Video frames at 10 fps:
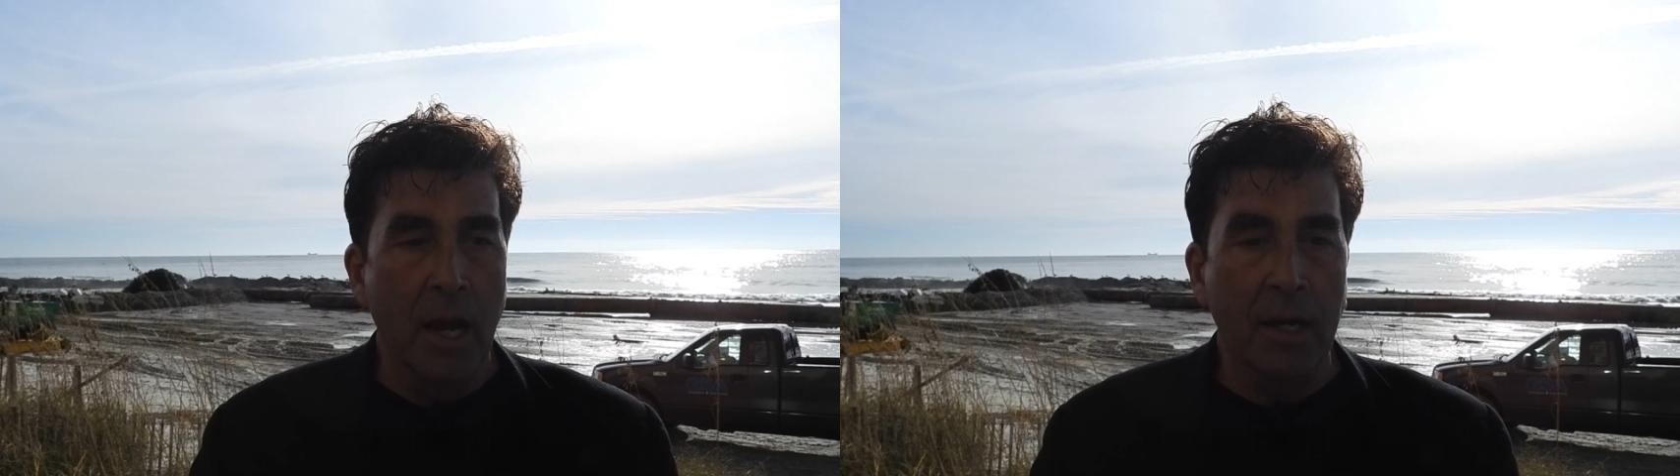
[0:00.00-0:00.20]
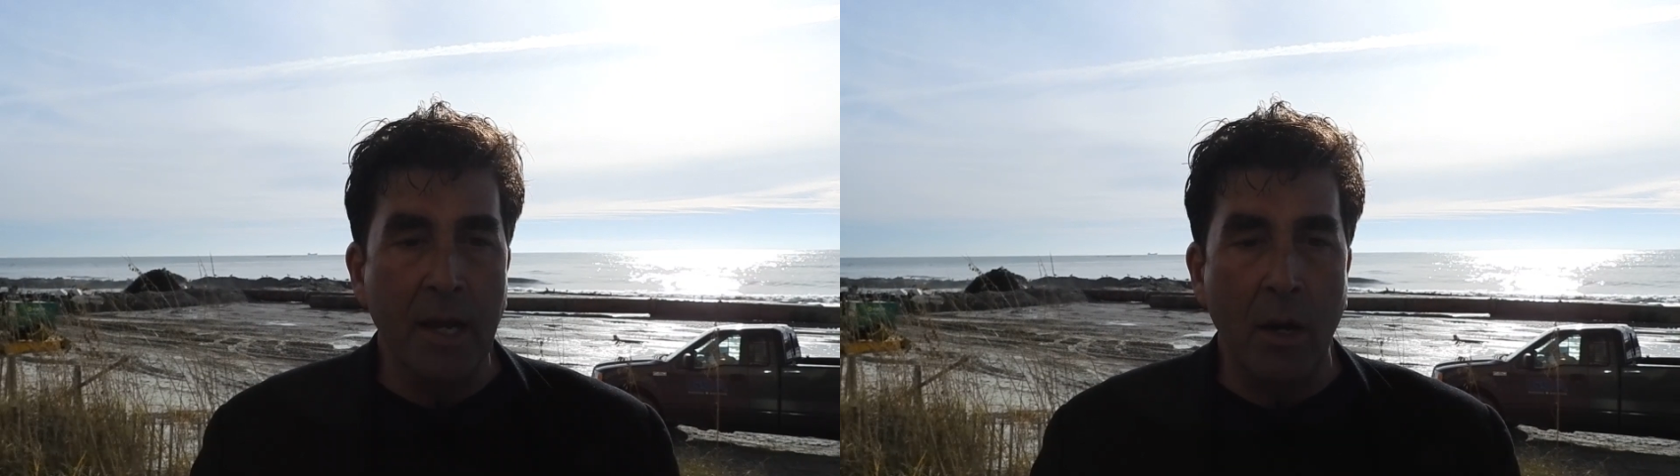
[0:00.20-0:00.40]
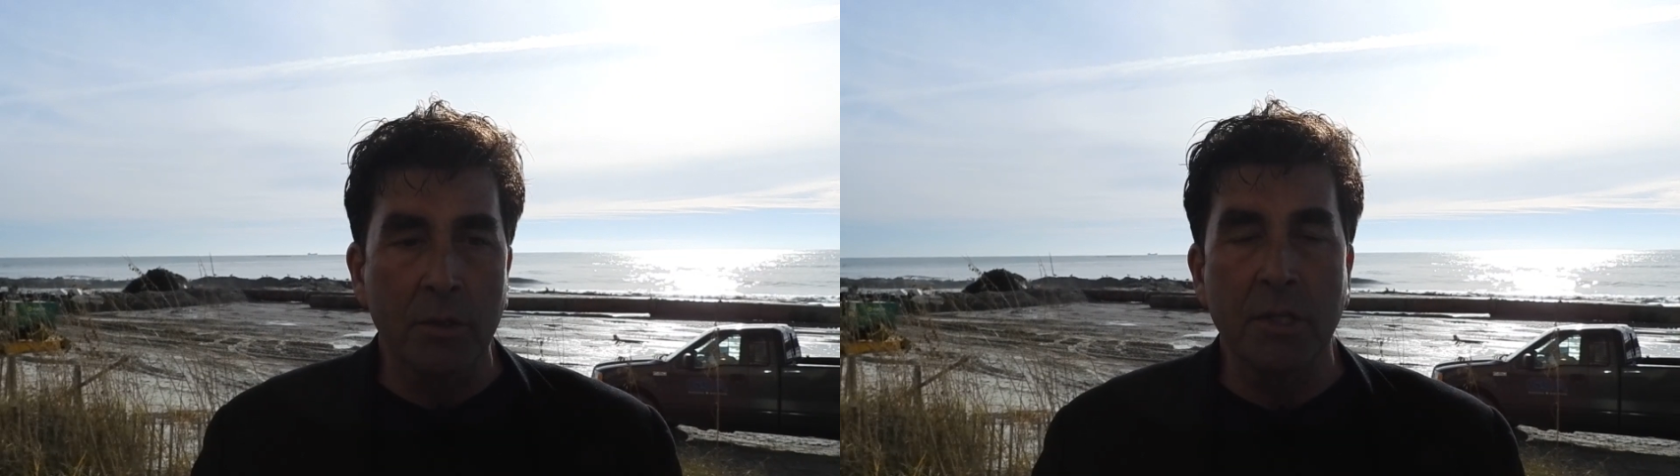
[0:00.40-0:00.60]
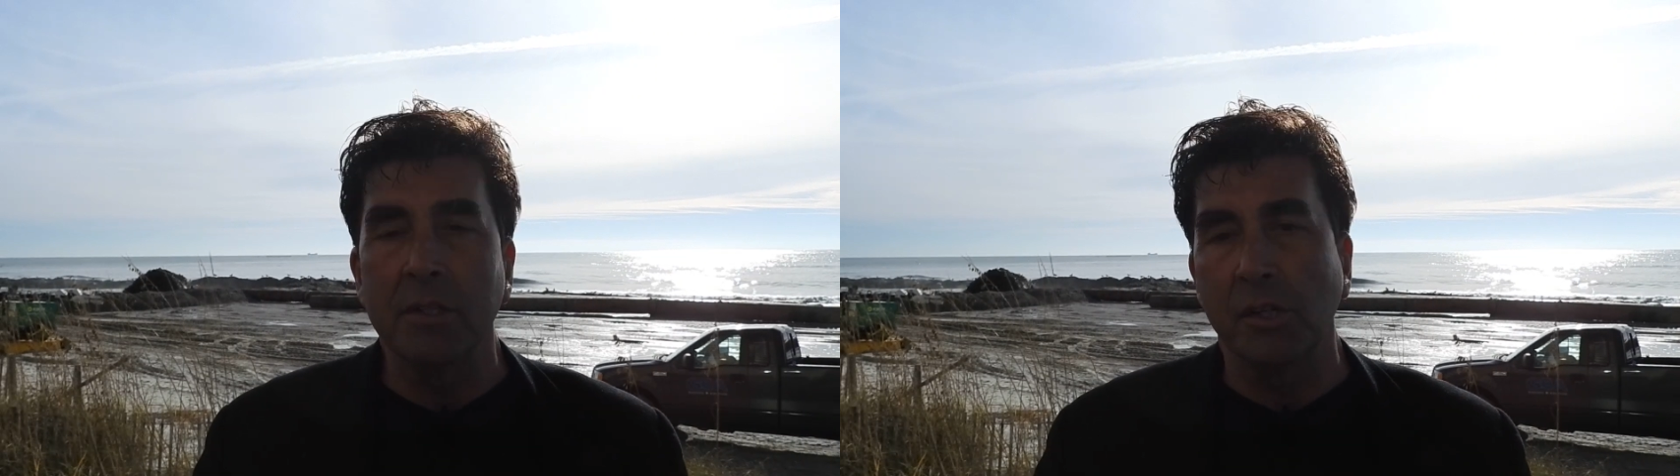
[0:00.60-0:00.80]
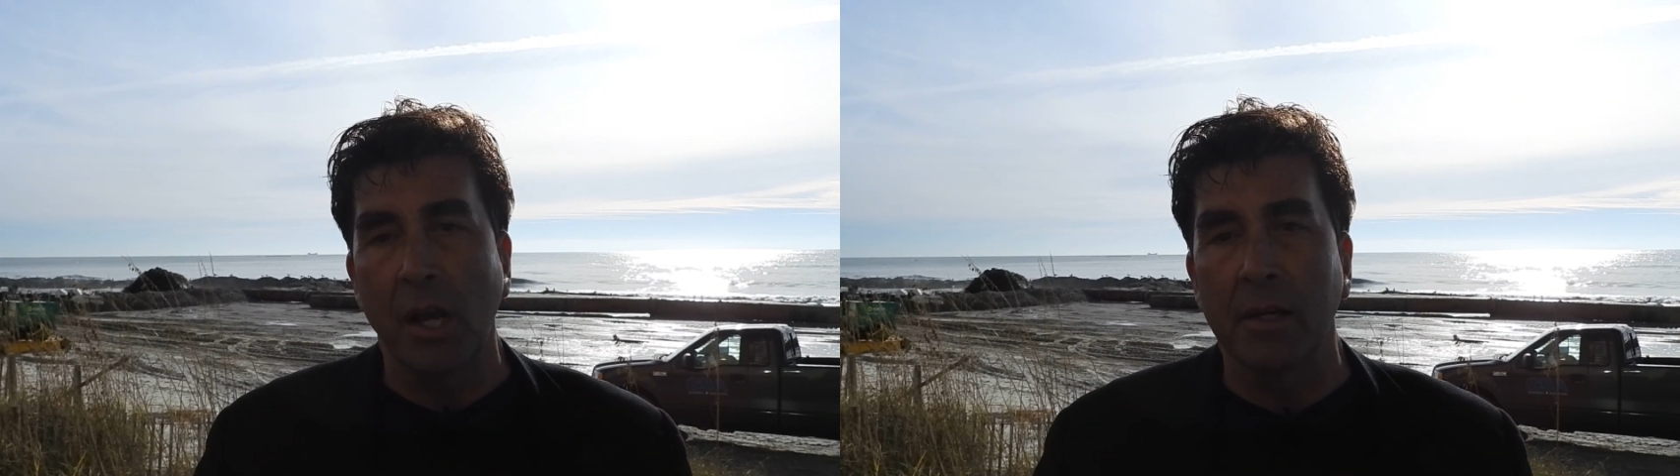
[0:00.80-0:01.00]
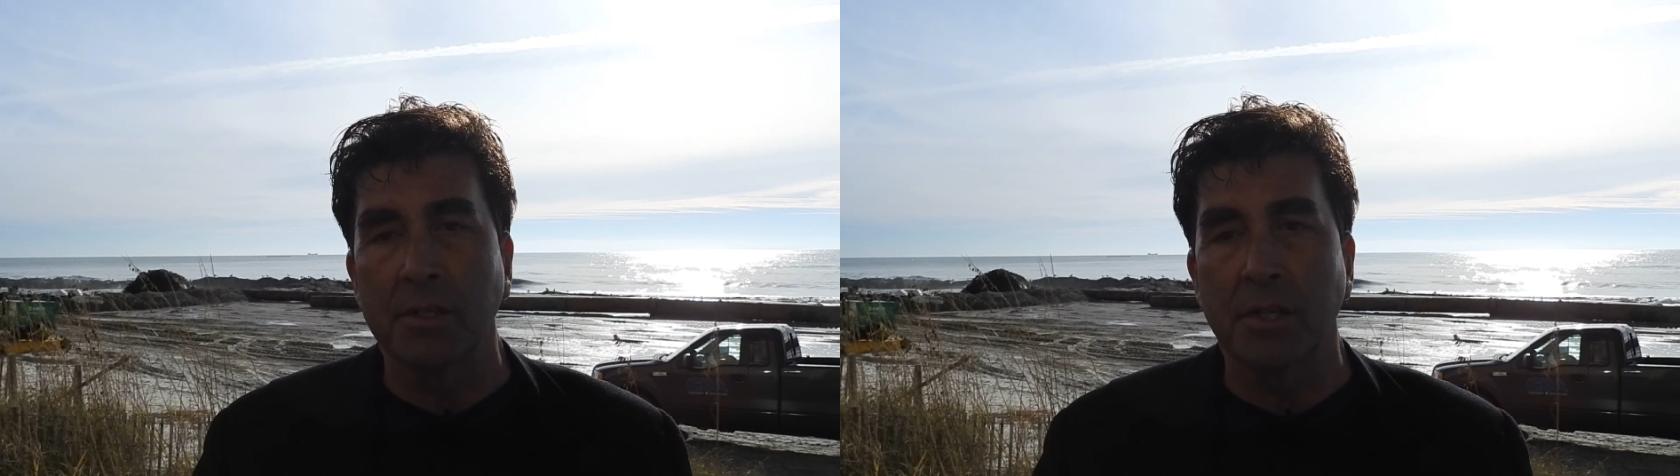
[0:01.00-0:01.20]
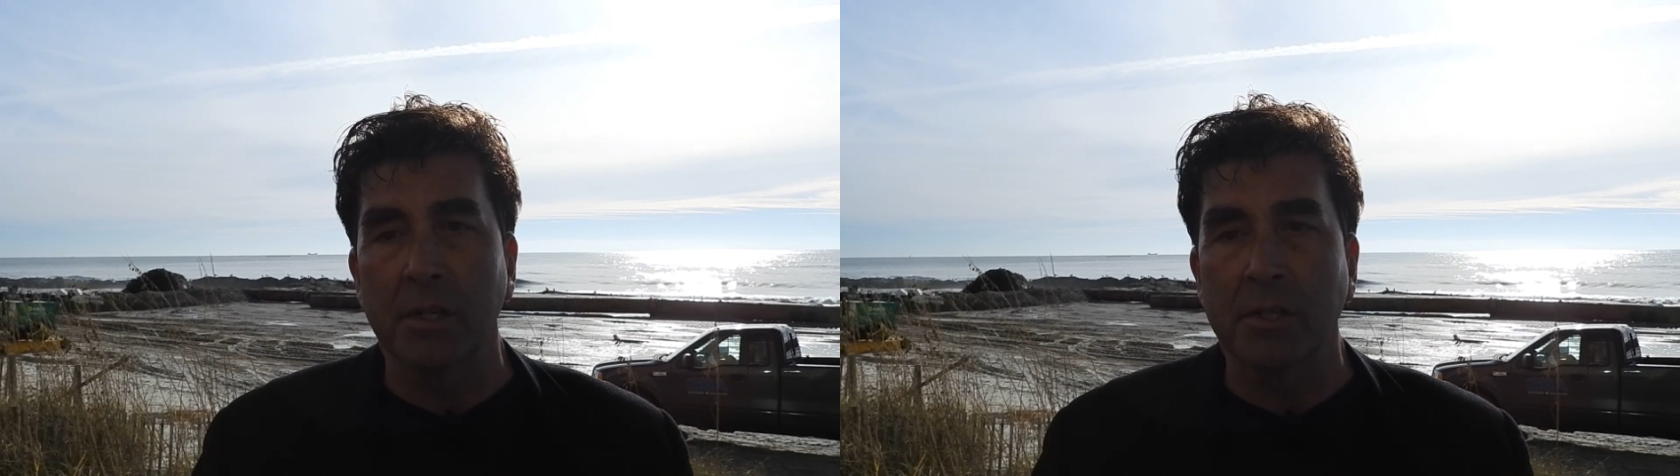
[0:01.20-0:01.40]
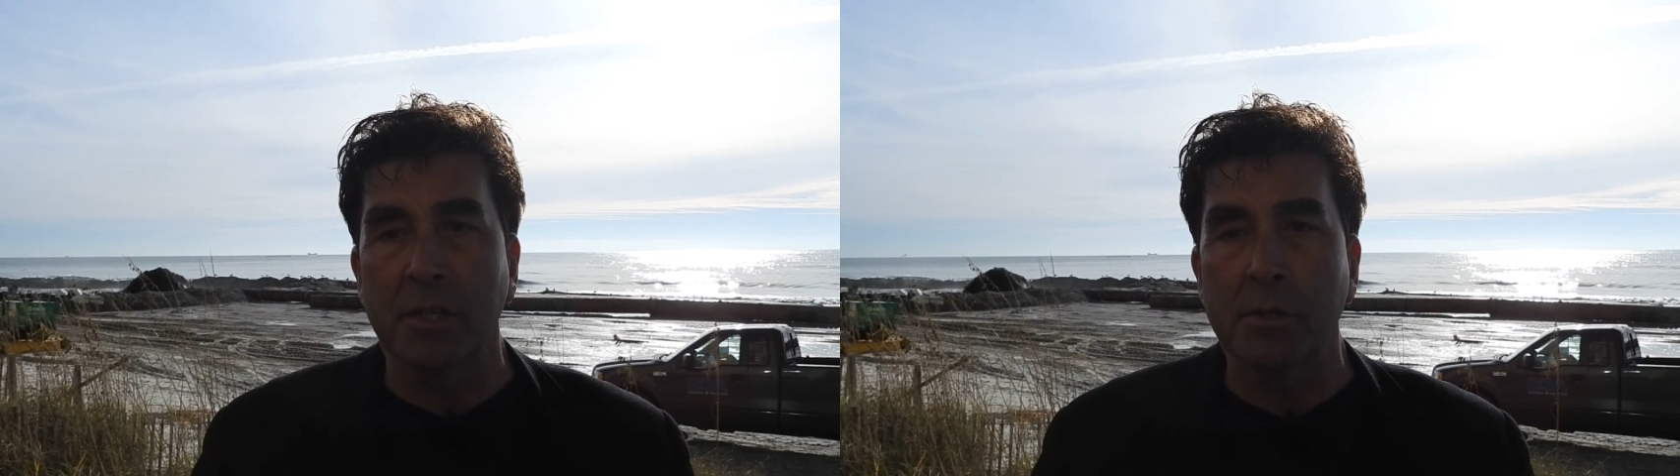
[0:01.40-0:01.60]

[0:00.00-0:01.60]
account in Genesis